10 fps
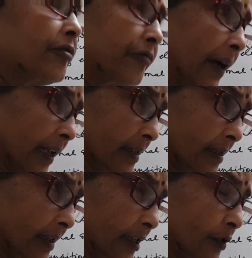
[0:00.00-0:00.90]

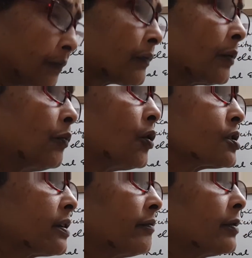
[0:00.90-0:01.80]
valencies.
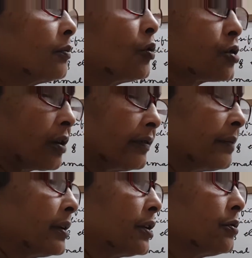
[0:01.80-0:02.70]
Most of them,
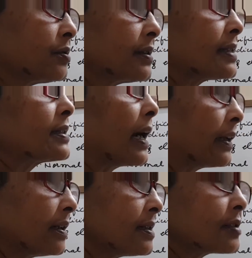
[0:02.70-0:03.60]
they are used as
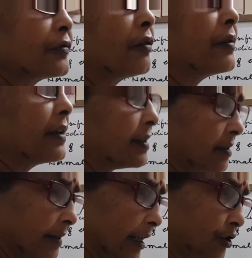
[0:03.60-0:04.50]
catalysts for various
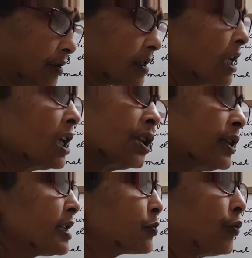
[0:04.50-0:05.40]
reactions.
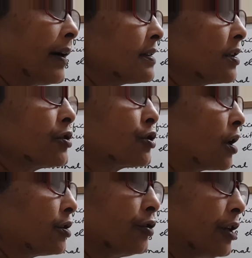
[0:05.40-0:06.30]
These points in
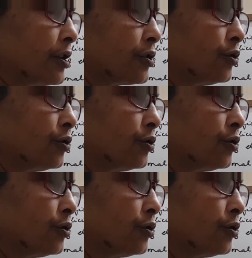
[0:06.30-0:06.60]
short you need to